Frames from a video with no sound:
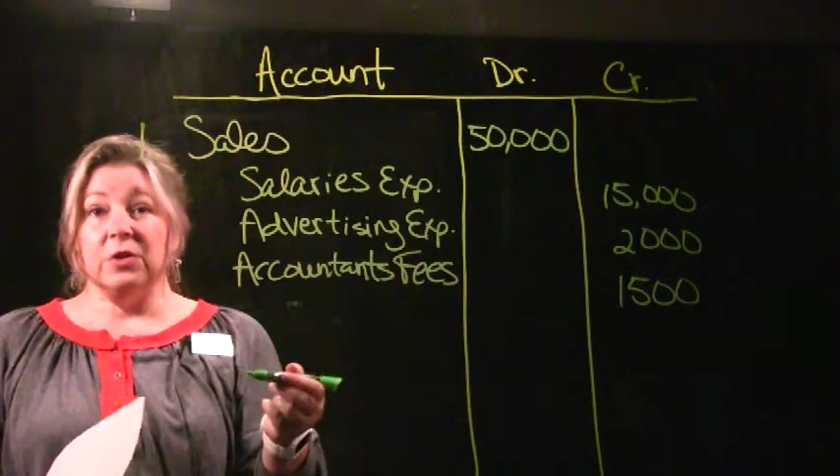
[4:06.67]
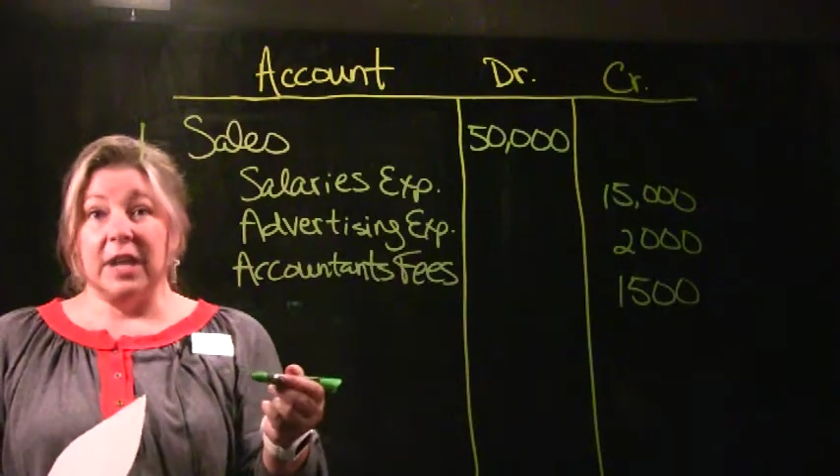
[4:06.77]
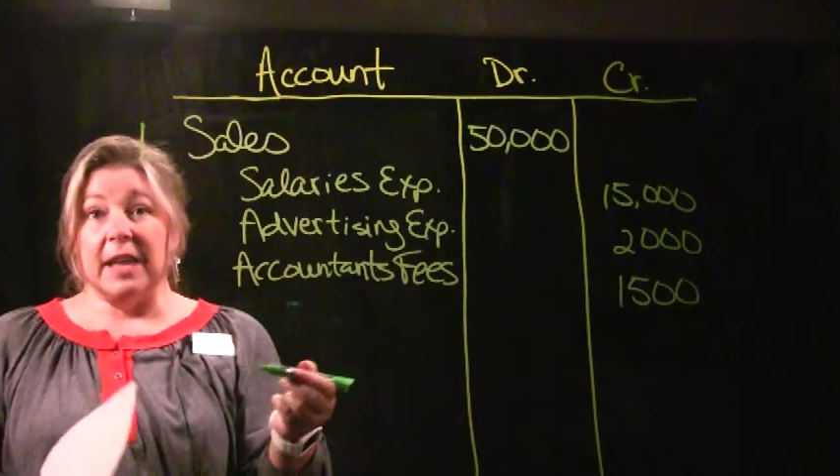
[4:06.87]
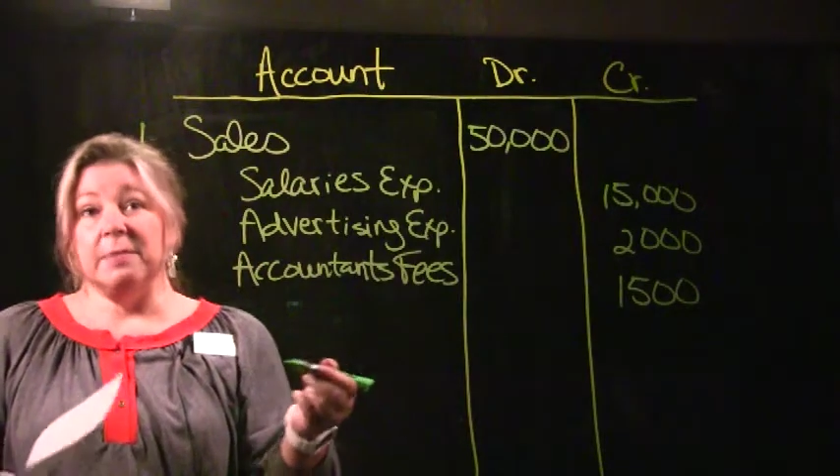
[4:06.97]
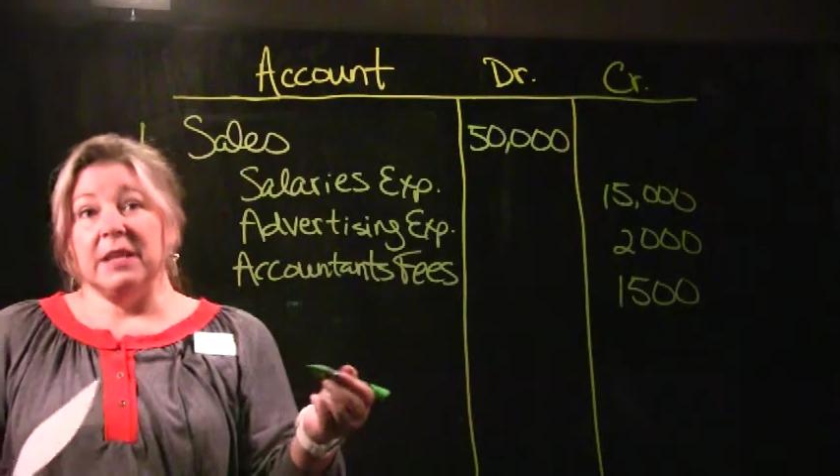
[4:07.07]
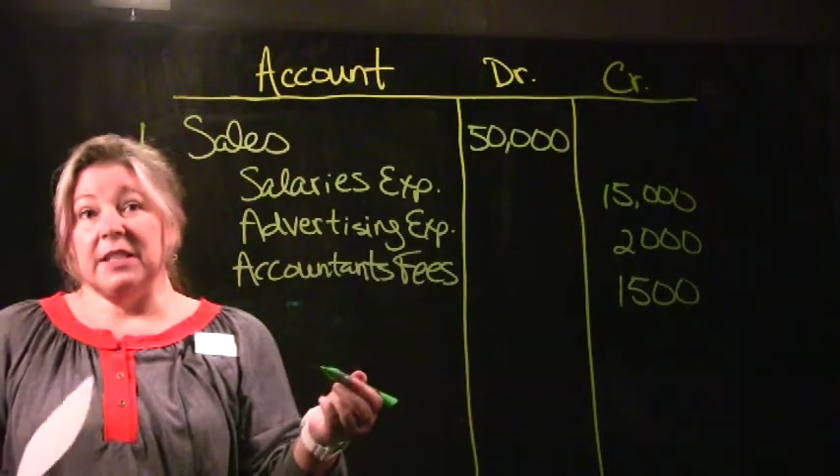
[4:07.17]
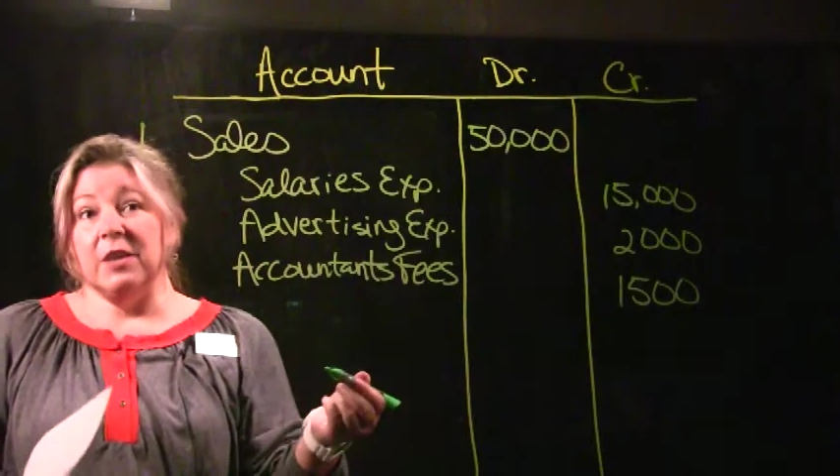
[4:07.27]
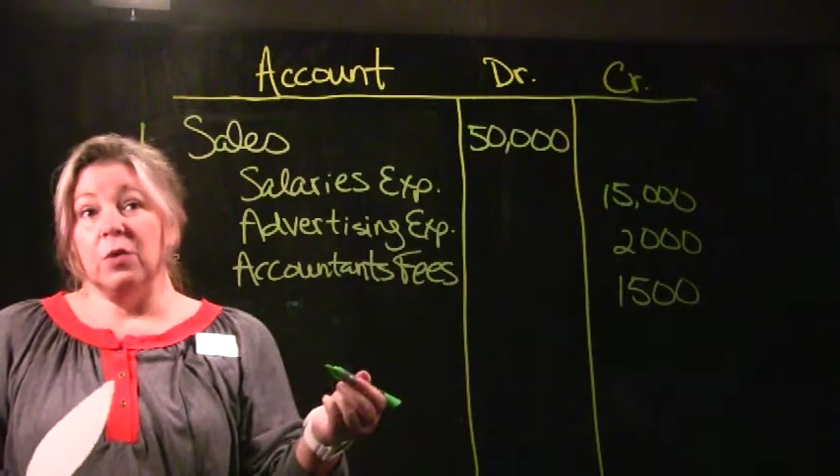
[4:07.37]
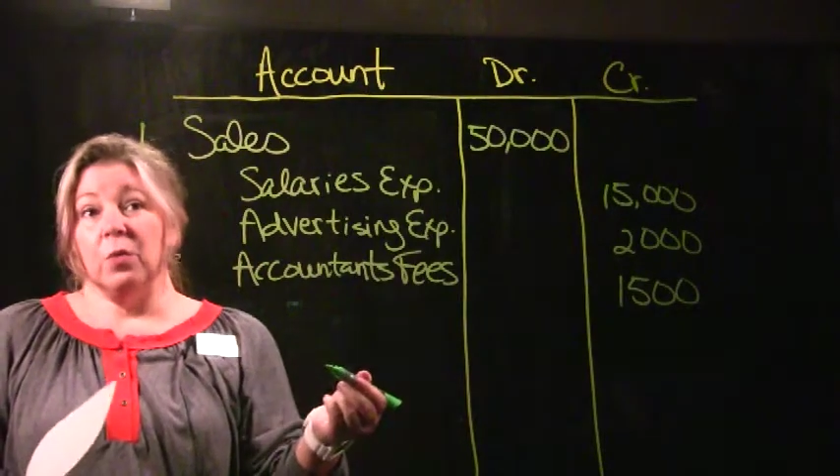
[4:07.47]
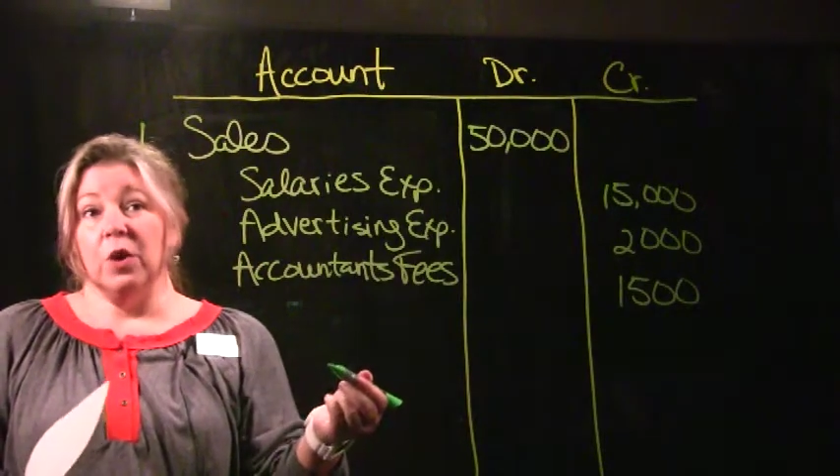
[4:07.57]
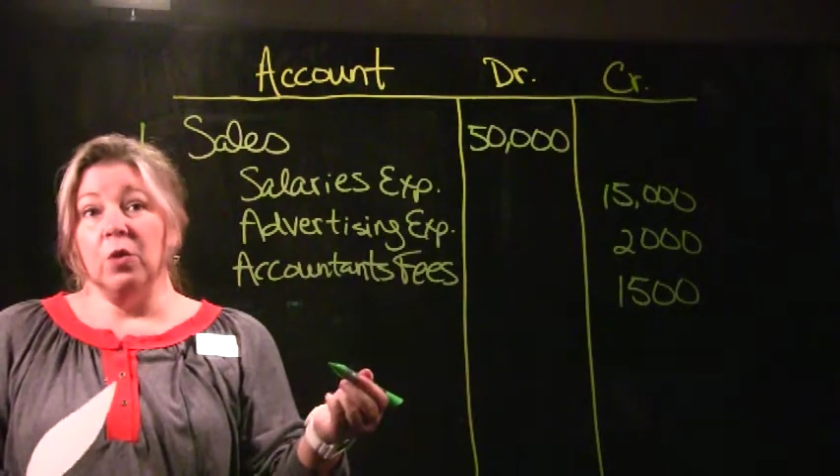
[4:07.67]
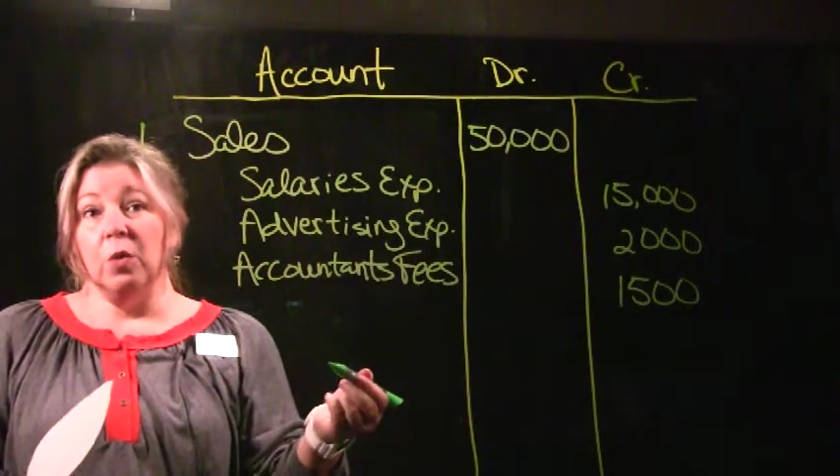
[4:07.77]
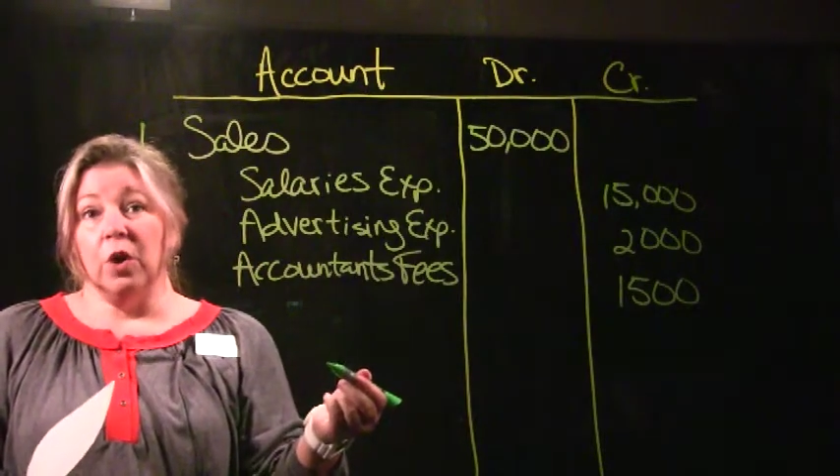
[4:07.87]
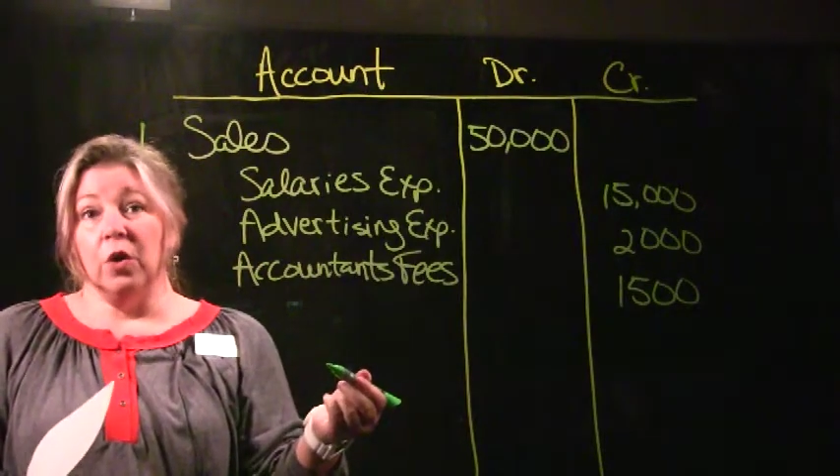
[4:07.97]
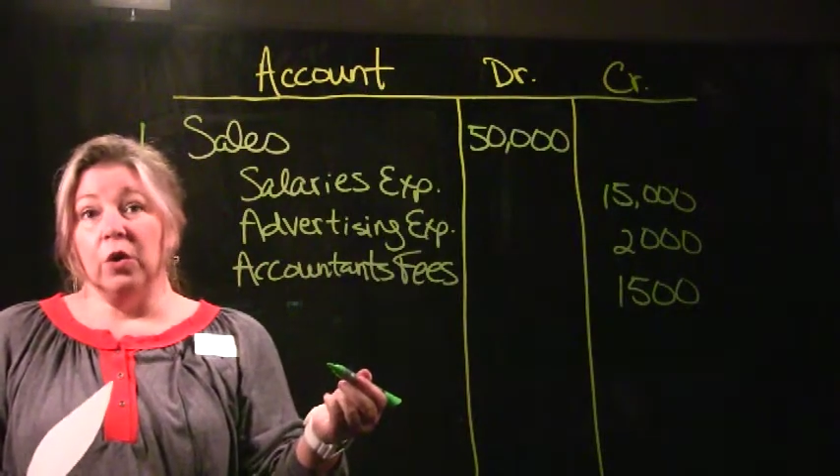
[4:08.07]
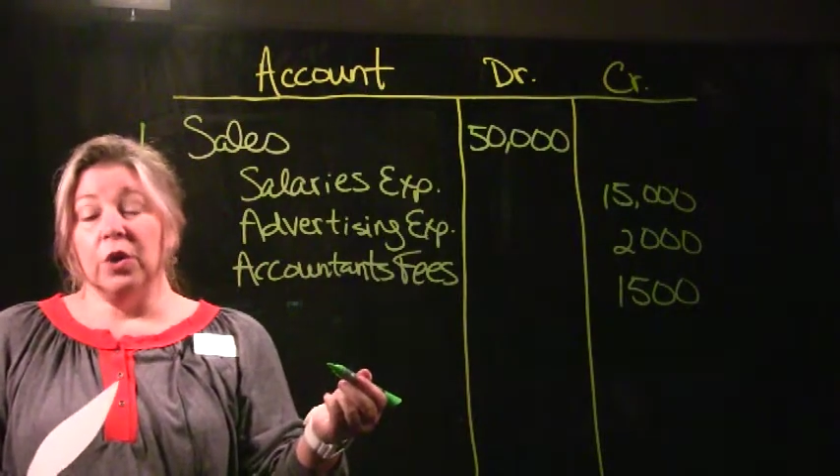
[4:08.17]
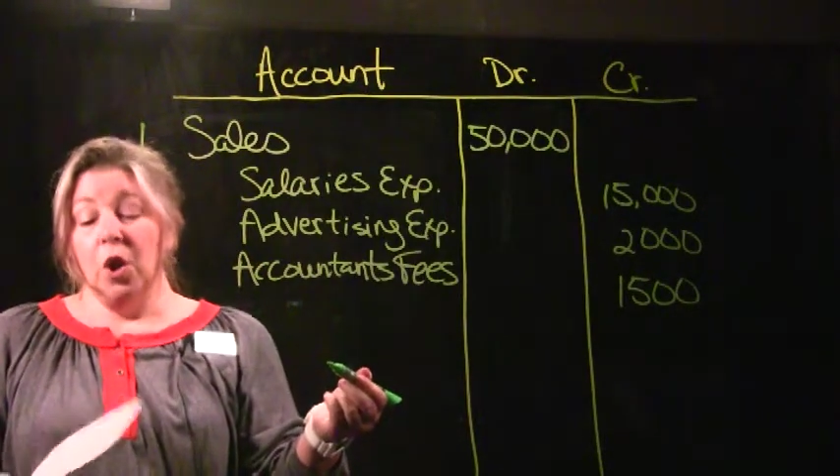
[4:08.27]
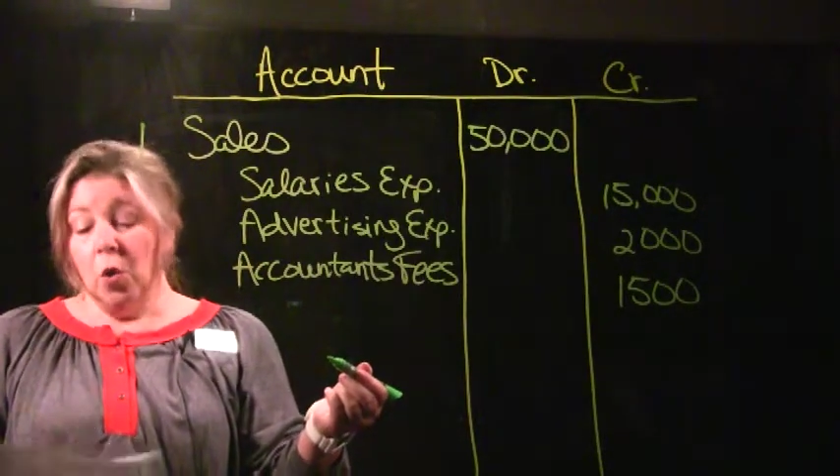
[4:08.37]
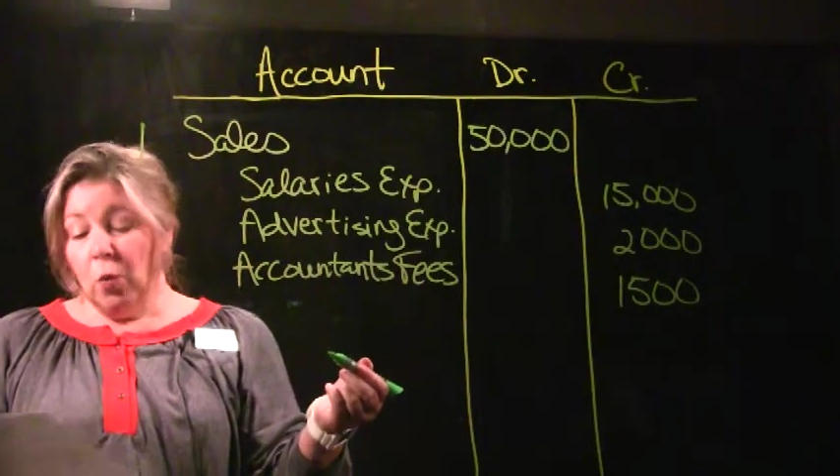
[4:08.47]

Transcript: statements in the real world,